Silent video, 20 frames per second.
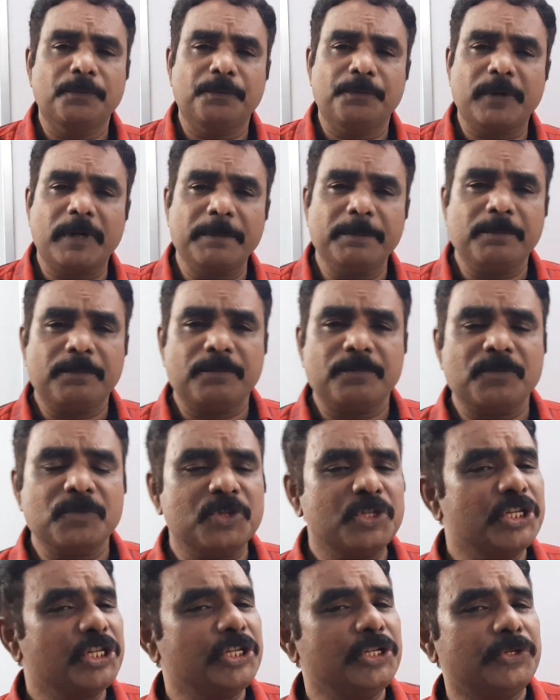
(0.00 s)
From
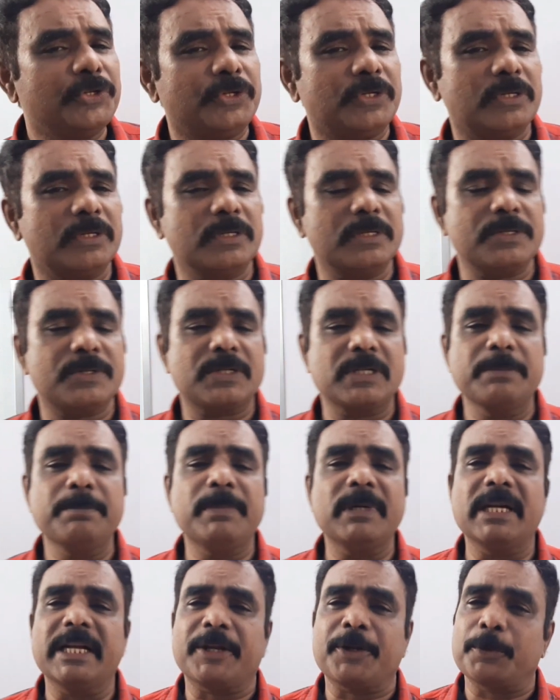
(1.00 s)
these
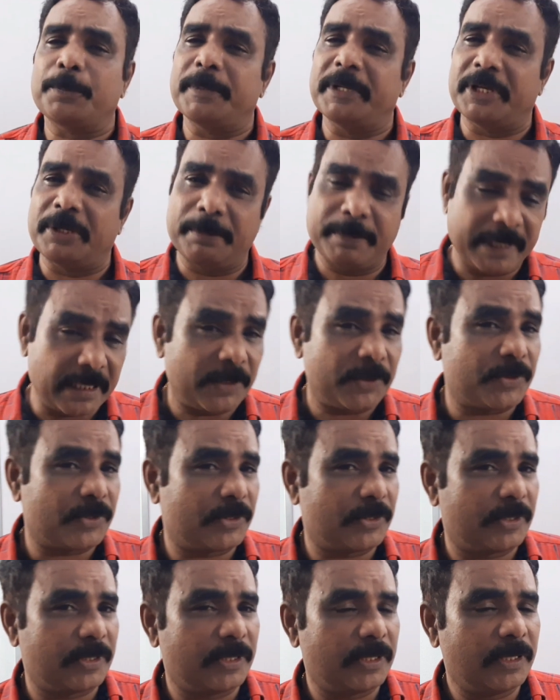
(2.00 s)
simple
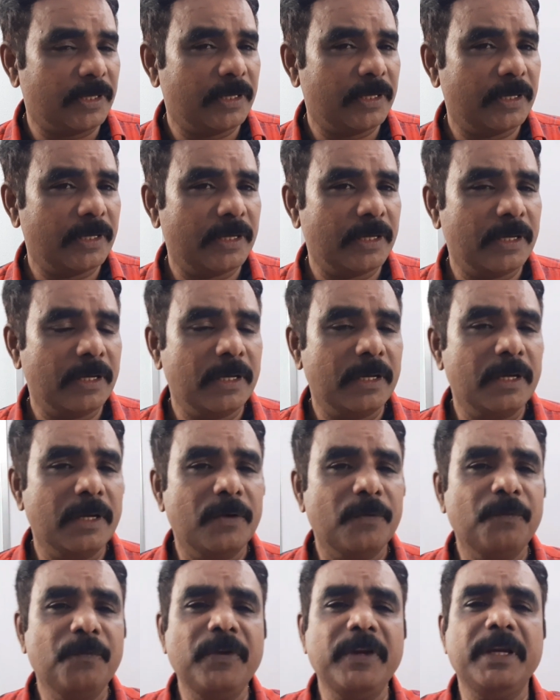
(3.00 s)
experiments,
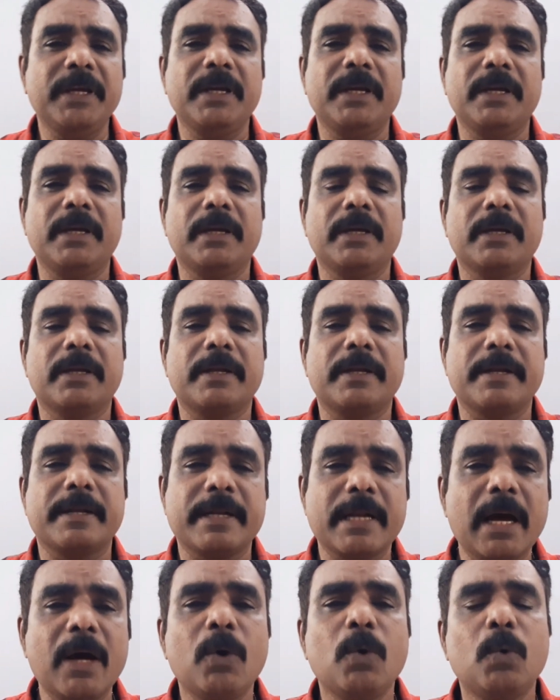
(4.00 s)
we
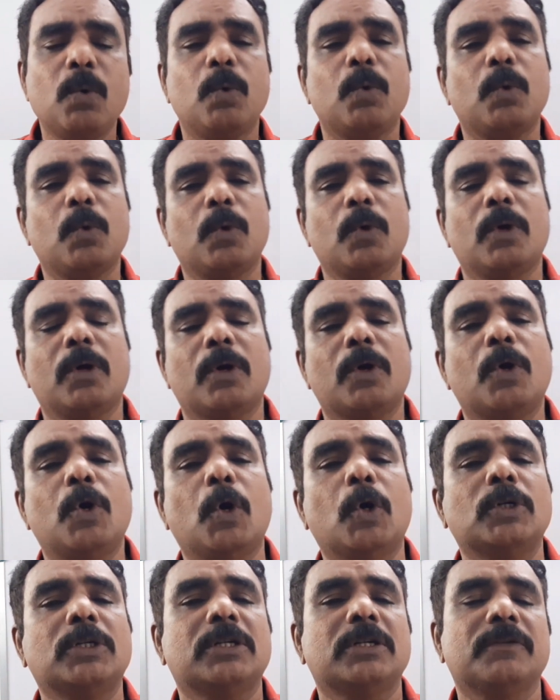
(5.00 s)
now
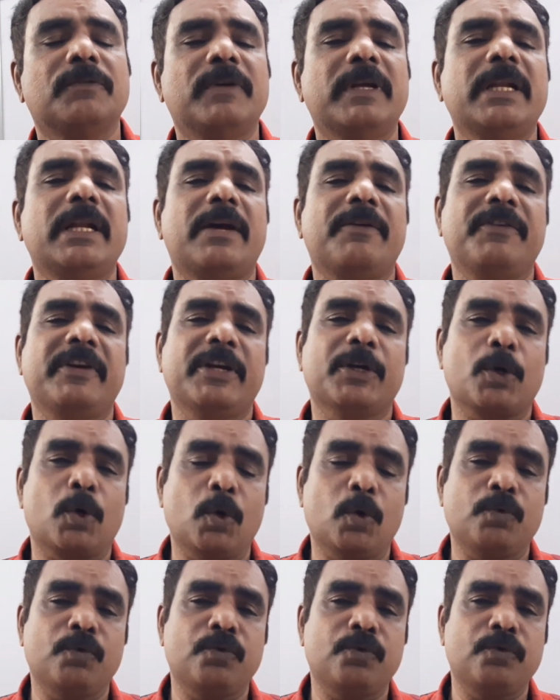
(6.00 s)
got well aware
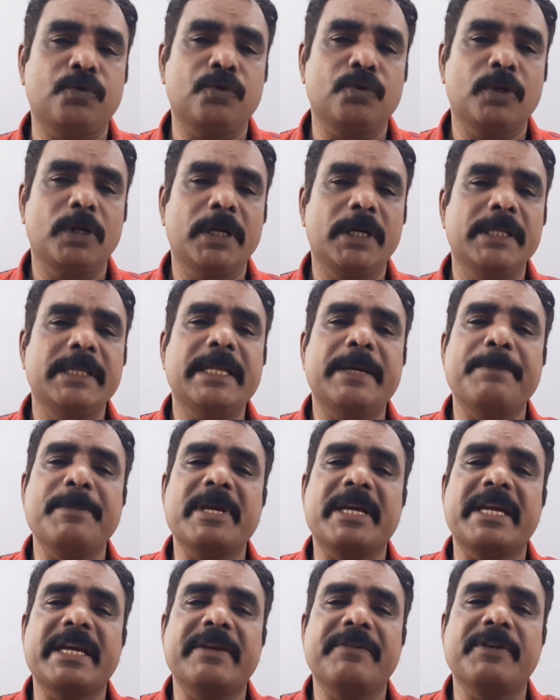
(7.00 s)
of the
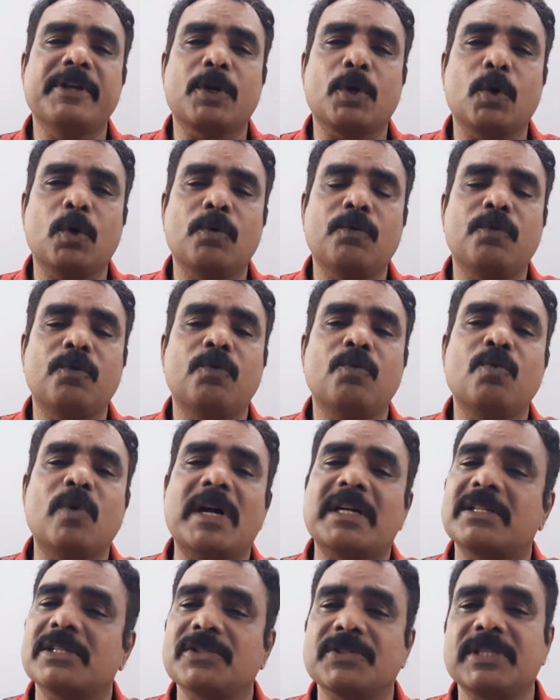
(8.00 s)
behavior of
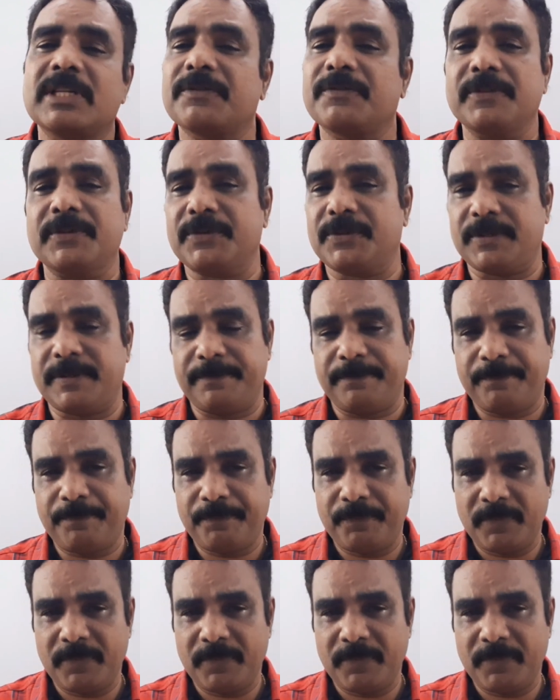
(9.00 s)
water surface.